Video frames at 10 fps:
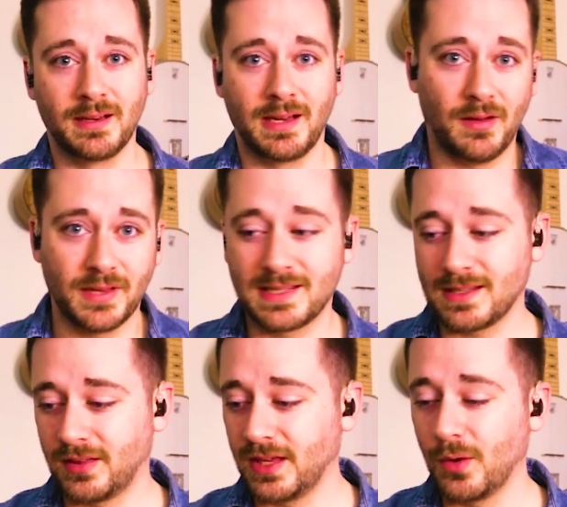Now, this
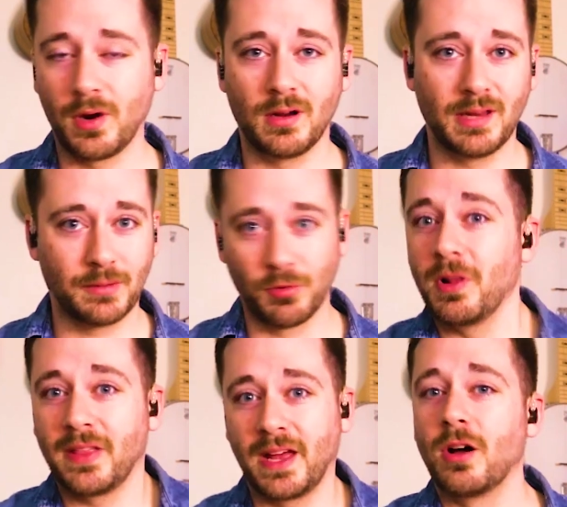is a thing where
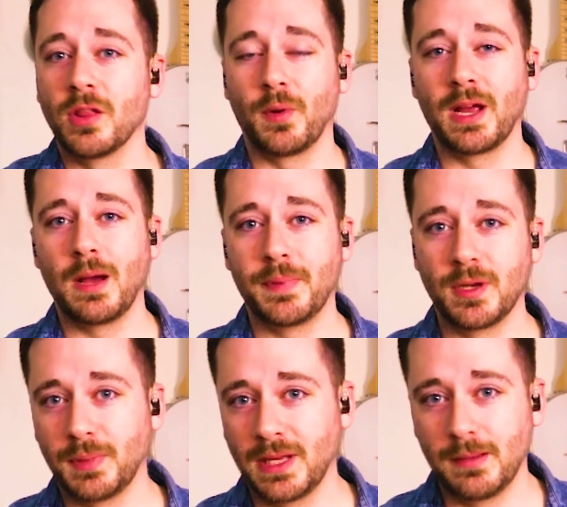rolling that all the way up and
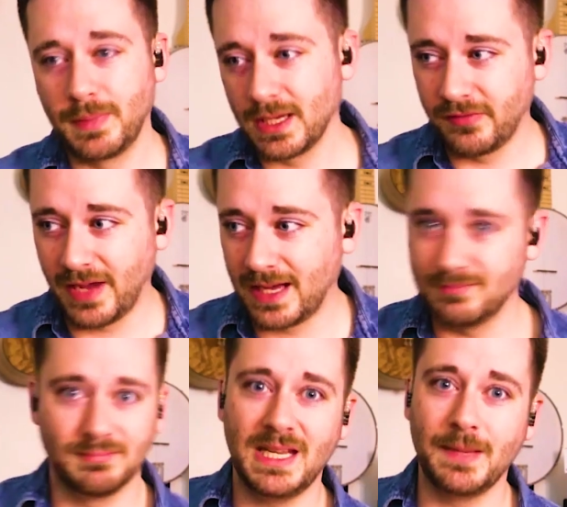you play a big
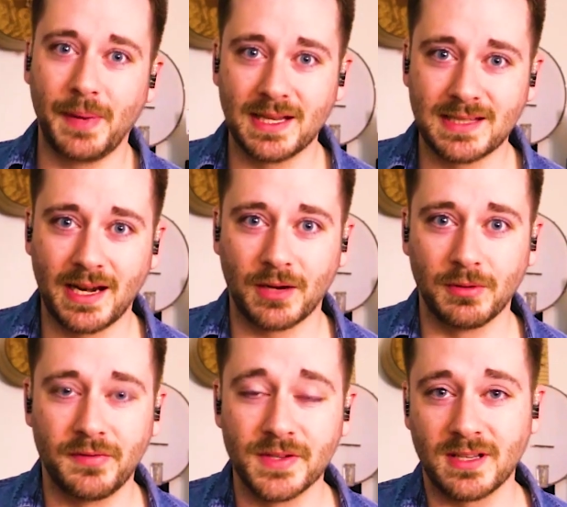fat E pentatonic
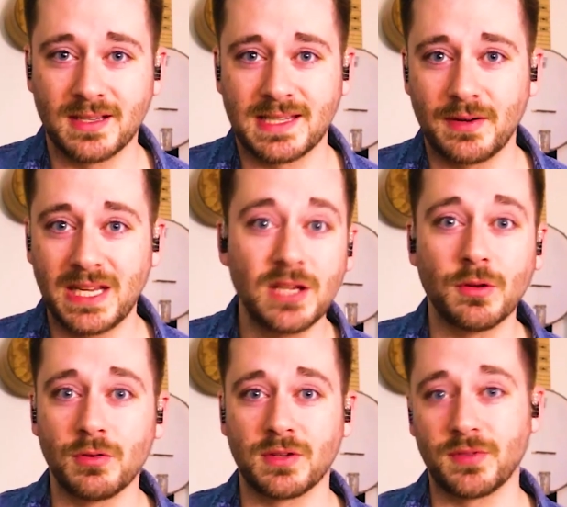riff is going to sound
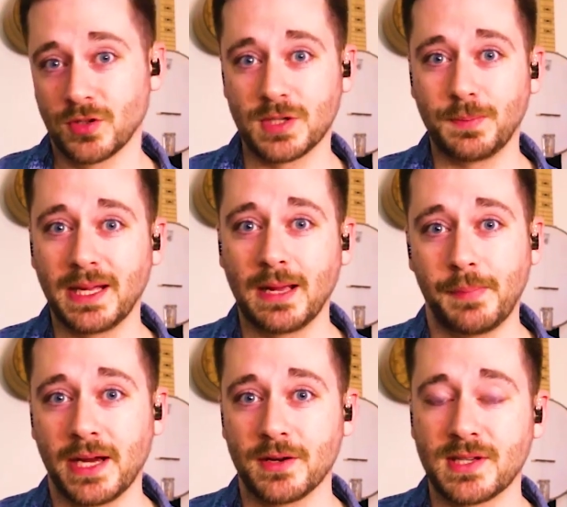huge if you're just playing
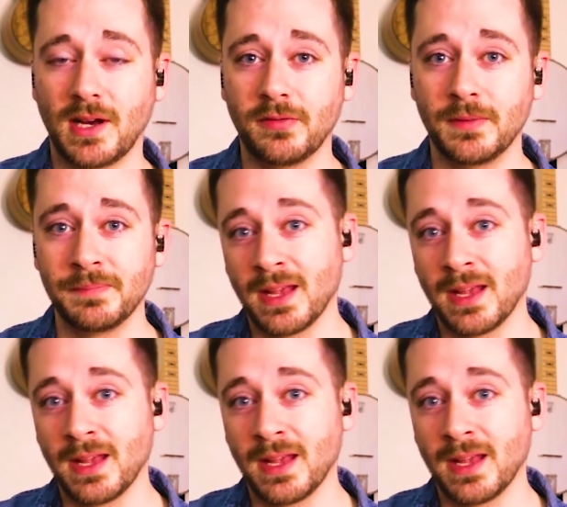it by yourself.